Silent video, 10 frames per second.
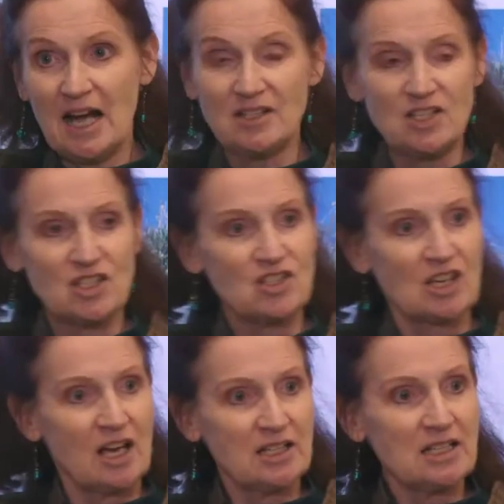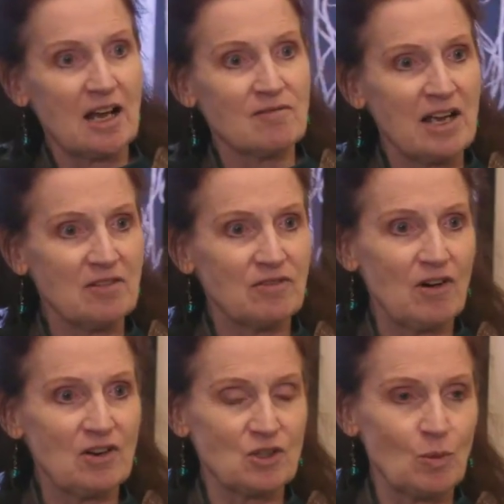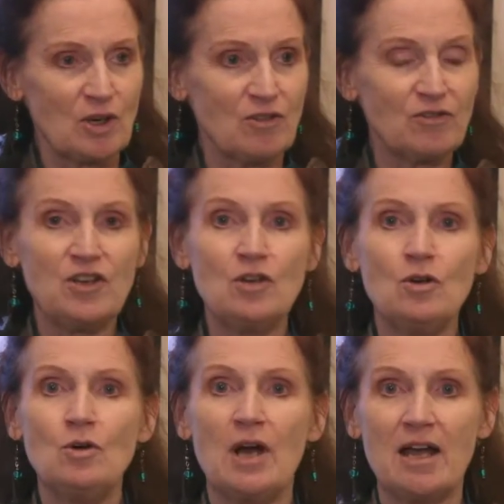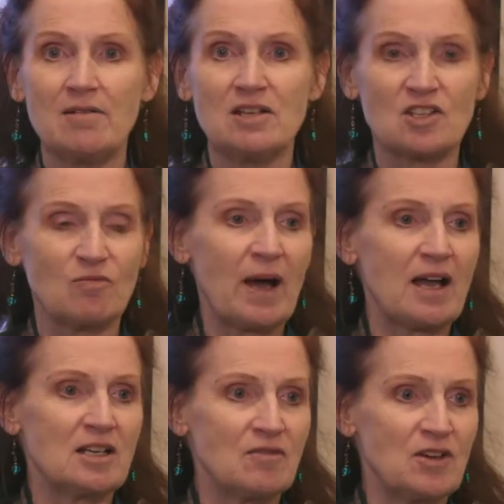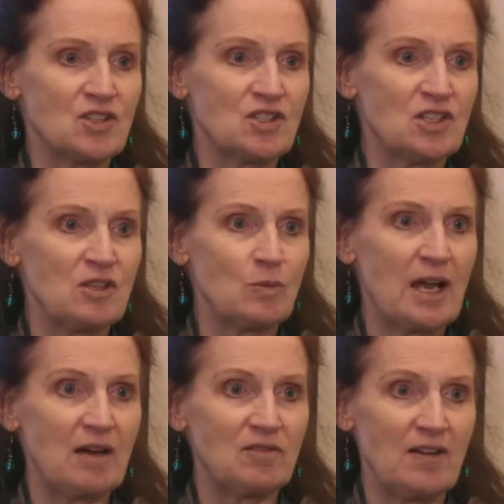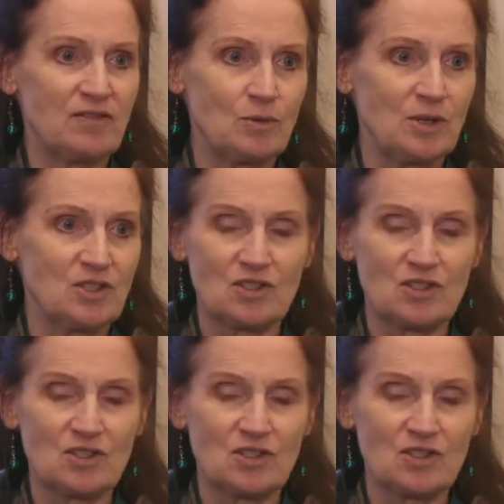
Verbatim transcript: And this is cutting down rainforest in one of the few areas of biodiversity that we have left to us.